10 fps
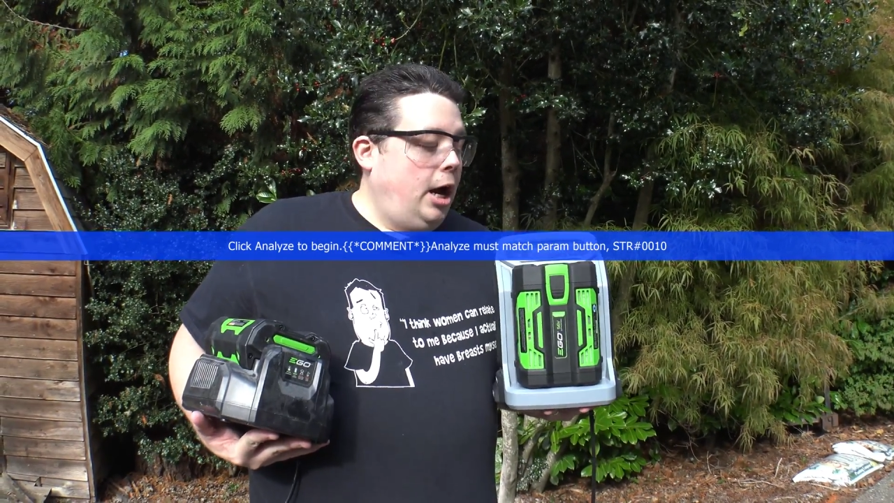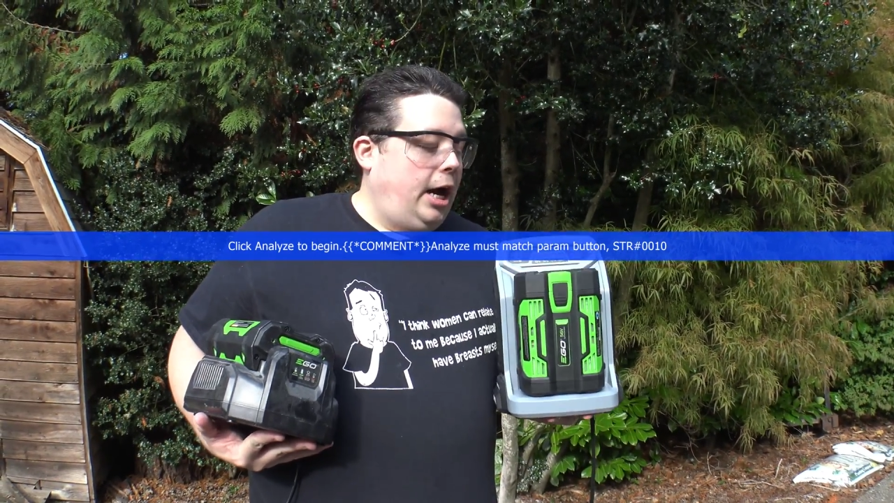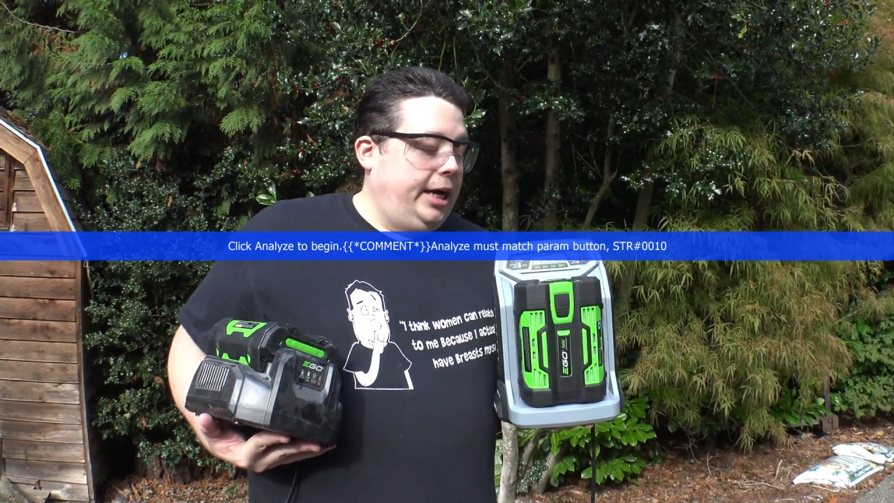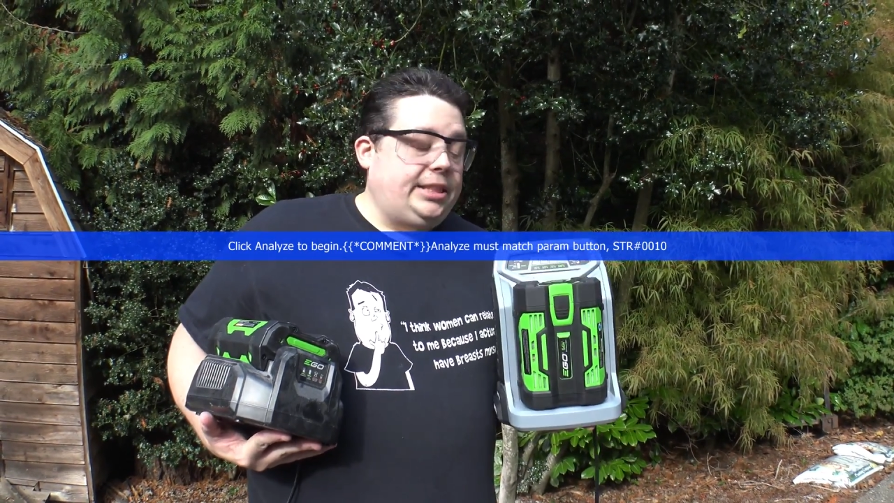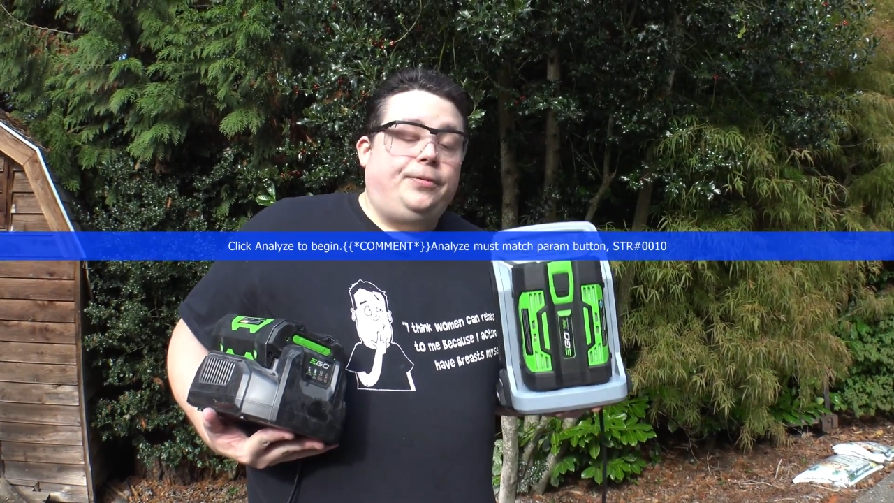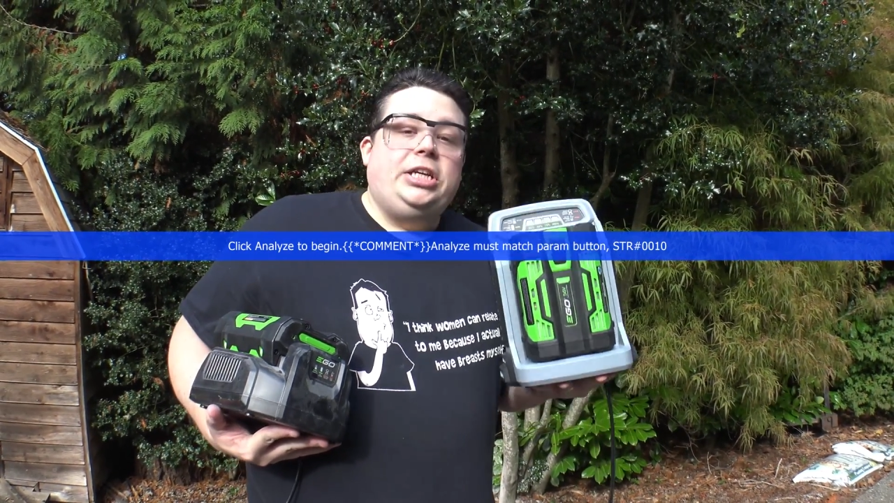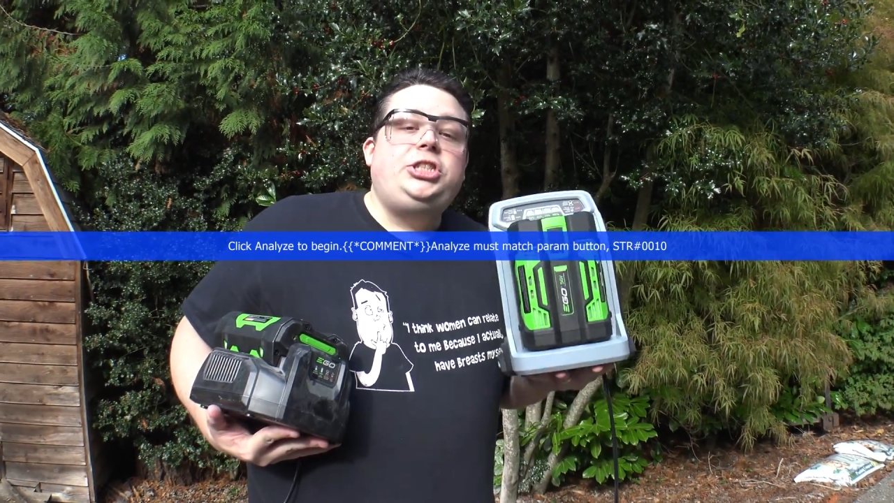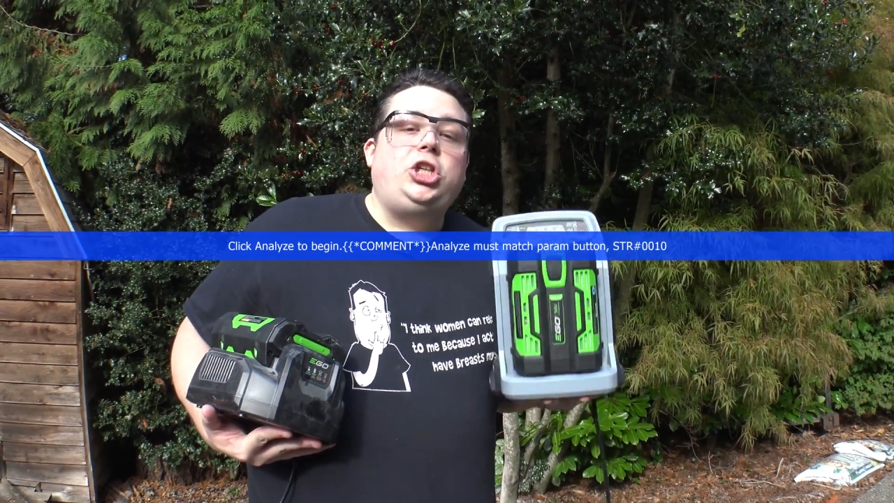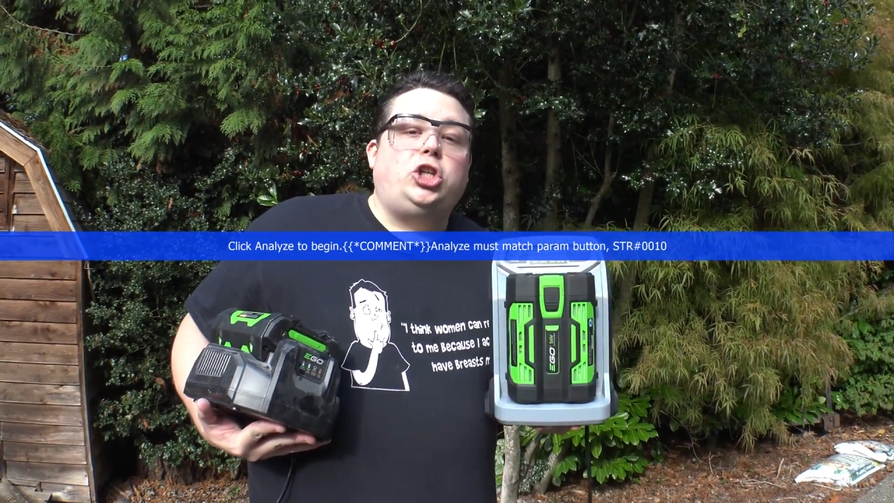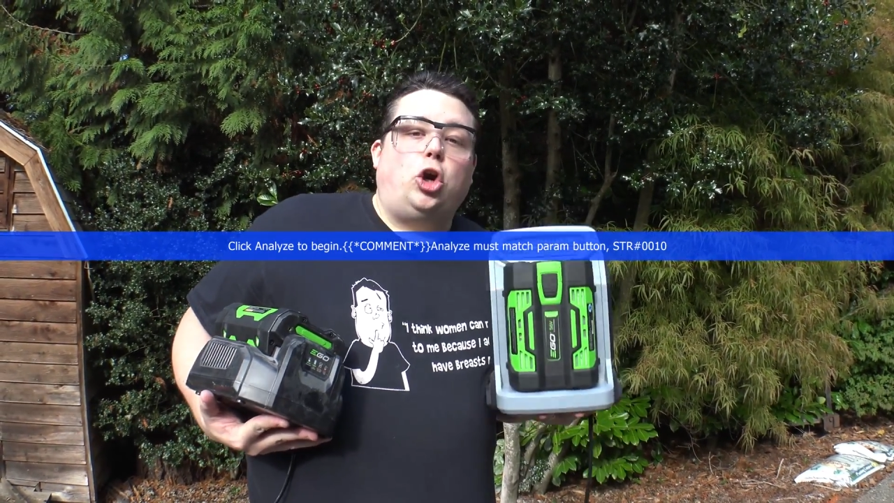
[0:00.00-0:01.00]
except for
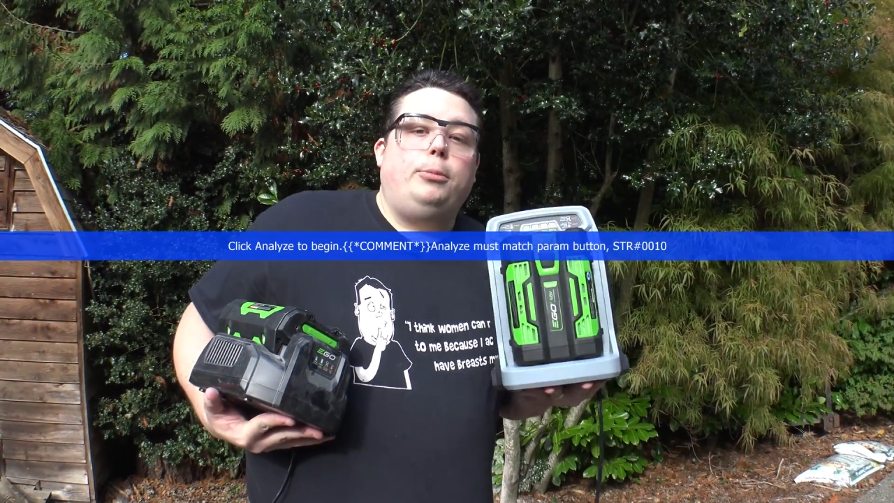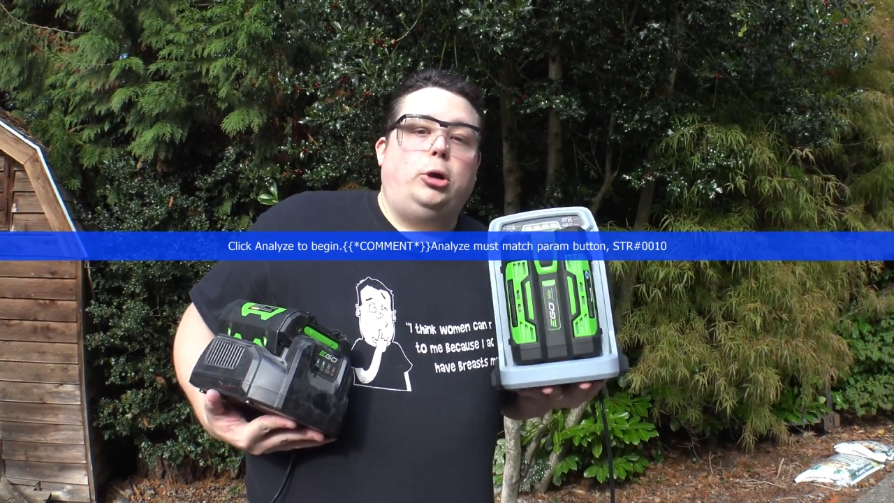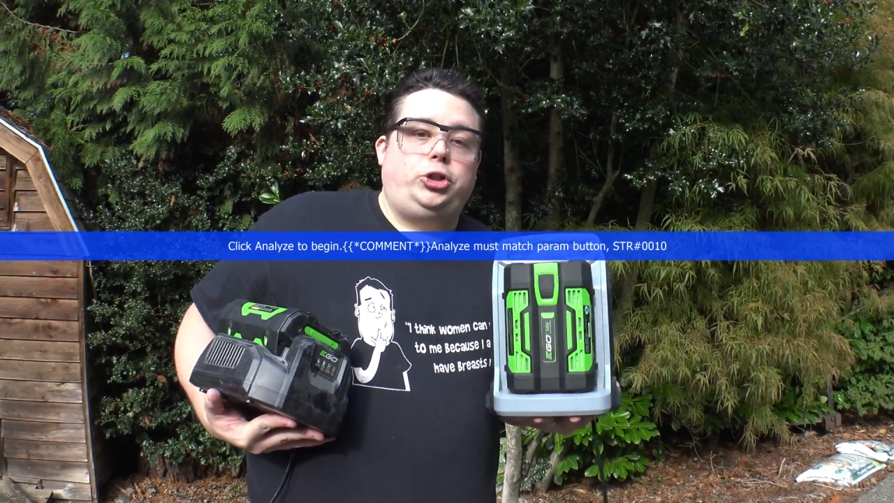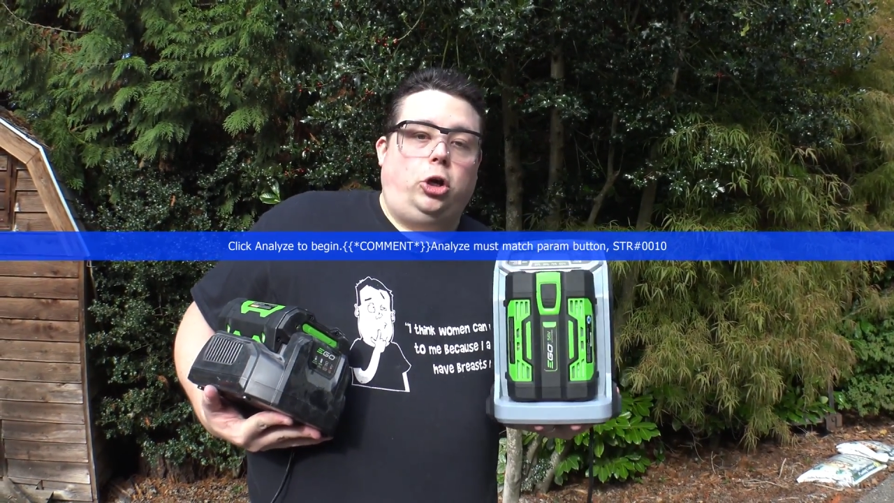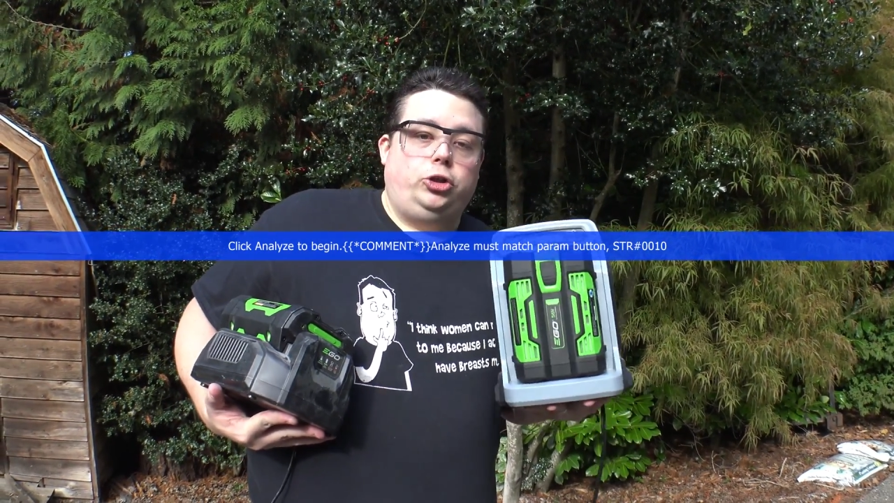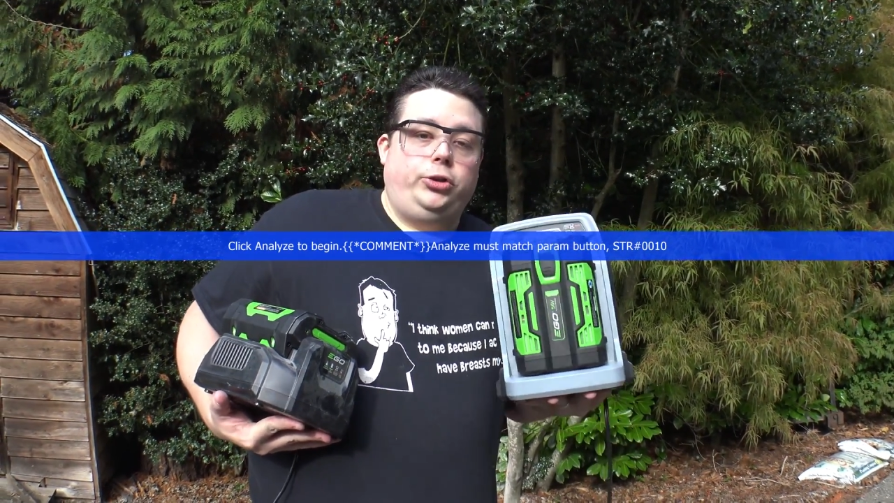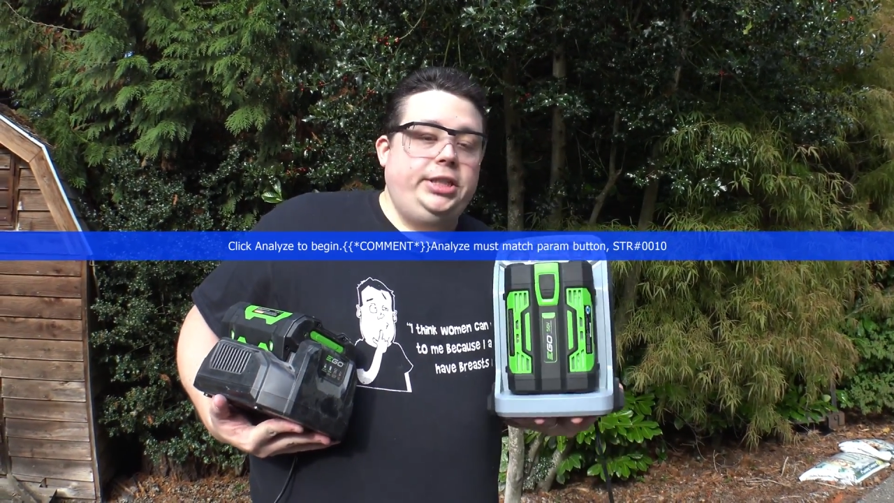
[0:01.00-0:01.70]
this is the turbocharger.